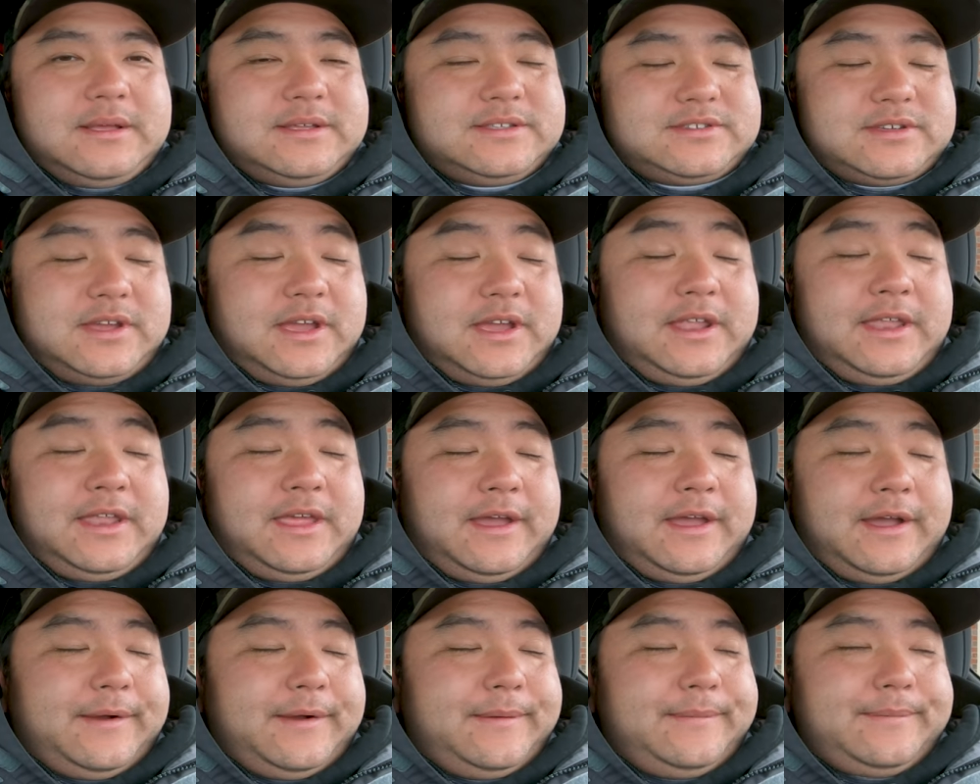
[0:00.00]
So
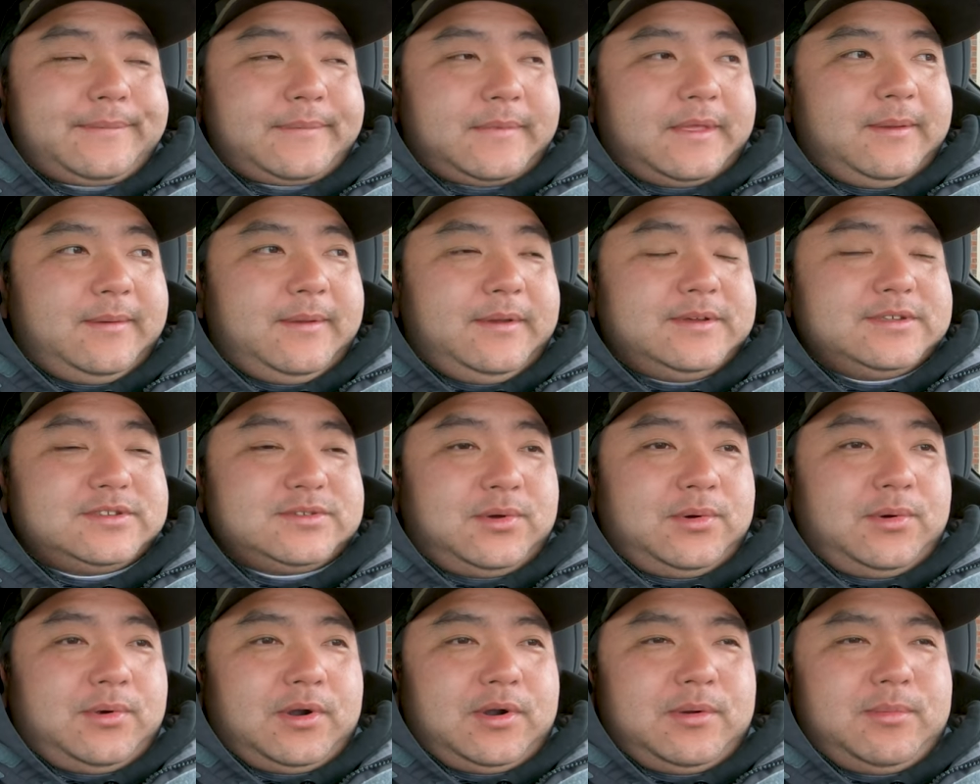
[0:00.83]
anyhow, it was
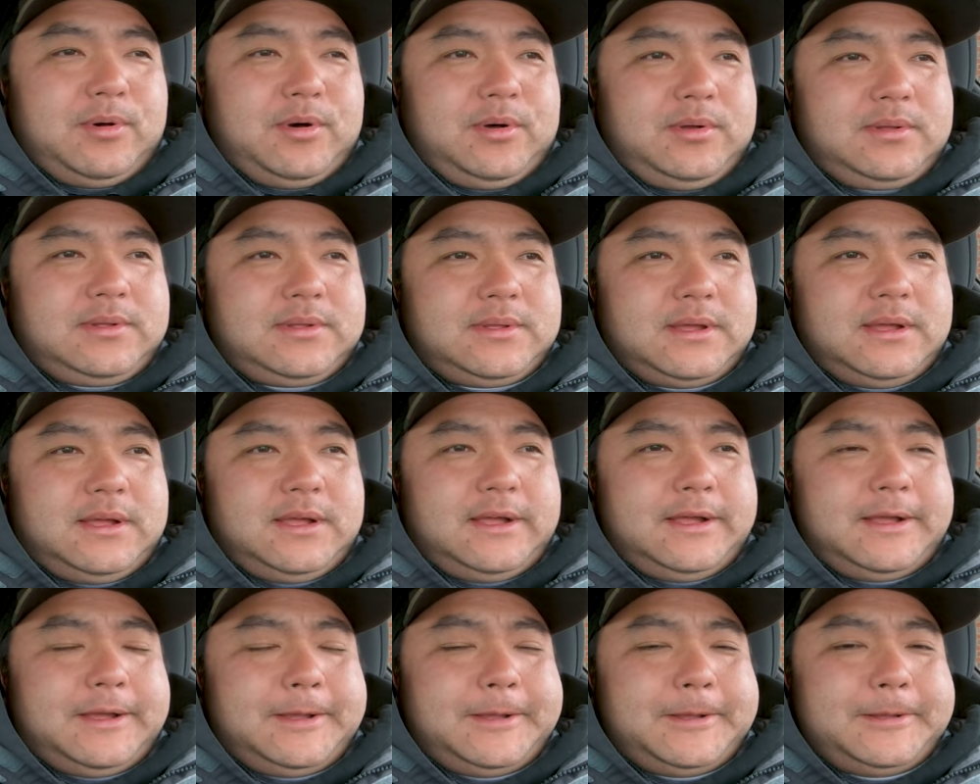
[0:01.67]

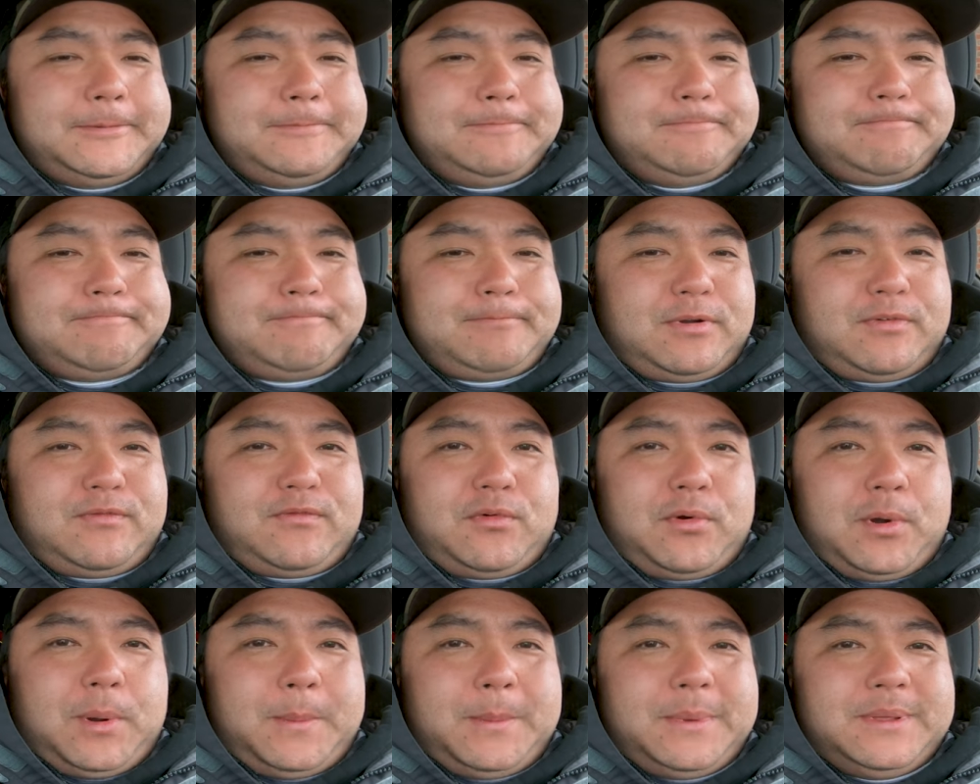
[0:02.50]
horrible
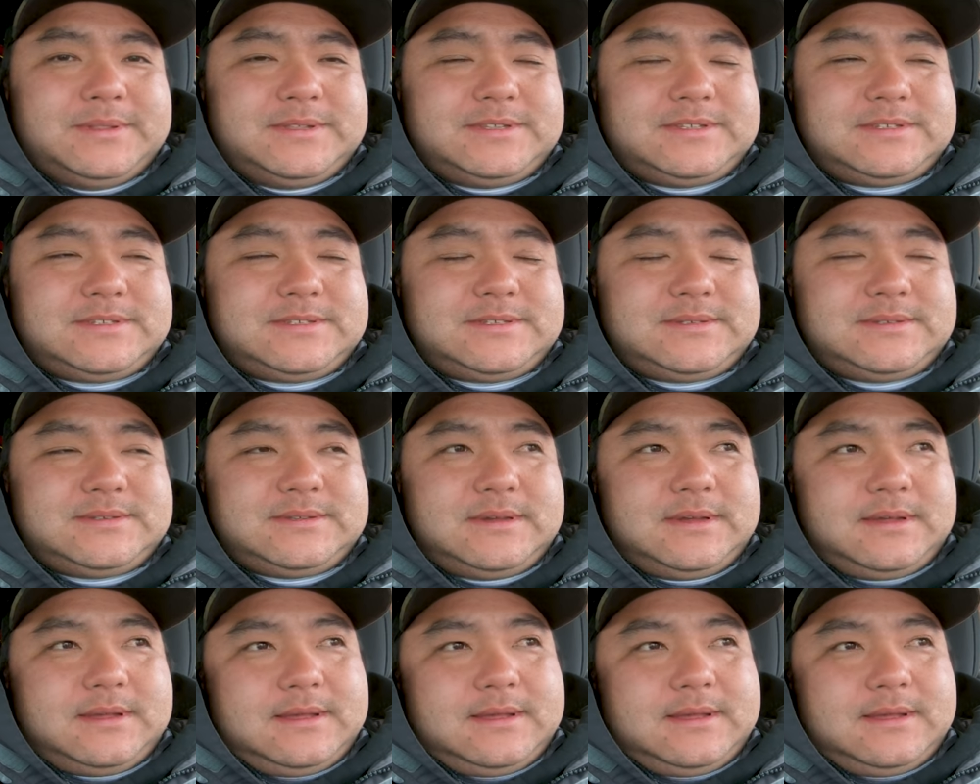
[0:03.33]
performance.